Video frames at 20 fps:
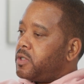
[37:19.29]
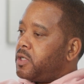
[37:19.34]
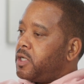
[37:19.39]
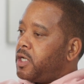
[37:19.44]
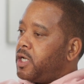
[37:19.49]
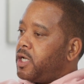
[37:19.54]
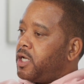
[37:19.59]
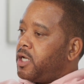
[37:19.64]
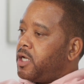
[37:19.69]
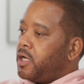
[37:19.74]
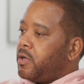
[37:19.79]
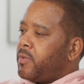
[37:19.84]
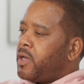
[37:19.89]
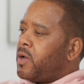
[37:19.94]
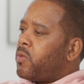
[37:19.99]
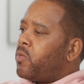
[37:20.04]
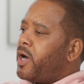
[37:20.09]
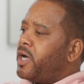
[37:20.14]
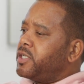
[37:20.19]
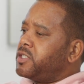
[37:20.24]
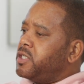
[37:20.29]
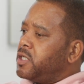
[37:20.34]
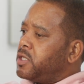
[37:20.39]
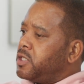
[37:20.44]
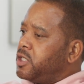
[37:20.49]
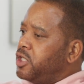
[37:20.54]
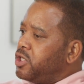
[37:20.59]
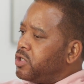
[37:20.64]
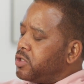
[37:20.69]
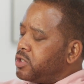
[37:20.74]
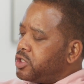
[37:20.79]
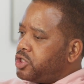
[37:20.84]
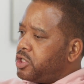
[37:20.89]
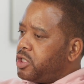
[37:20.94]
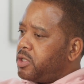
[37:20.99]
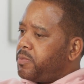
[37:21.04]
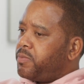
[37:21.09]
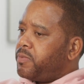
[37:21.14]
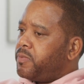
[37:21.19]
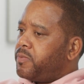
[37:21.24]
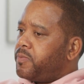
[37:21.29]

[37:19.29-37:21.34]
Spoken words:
and watching leadership,